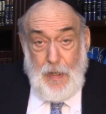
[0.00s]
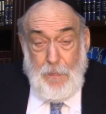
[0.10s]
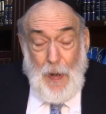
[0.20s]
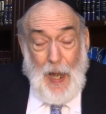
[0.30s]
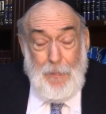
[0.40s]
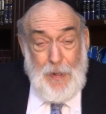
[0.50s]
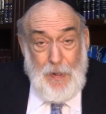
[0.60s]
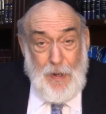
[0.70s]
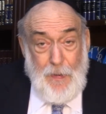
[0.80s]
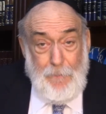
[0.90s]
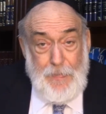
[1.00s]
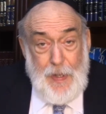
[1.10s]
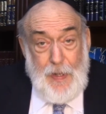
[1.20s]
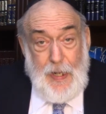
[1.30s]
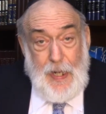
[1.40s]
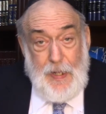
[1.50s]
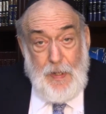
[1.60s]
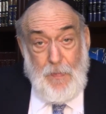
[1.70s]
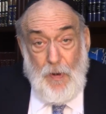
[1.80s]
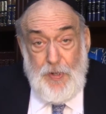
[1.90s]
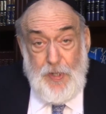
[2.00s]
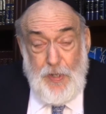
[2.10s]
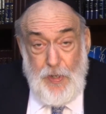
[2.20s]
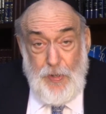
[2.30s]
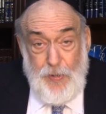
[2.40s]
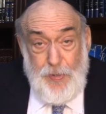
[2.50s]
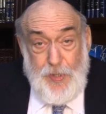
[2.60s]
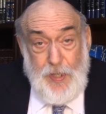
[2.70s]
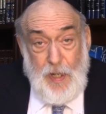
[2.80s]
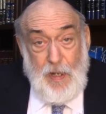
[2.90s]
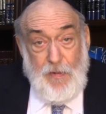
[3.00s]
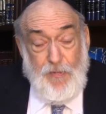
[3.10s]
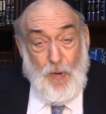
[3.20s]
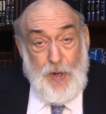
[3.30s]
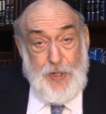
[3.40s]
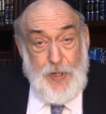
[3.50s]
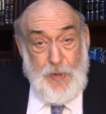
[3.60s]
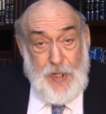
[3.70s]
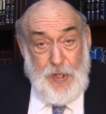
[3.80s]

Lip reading: popular and the most used for Jewish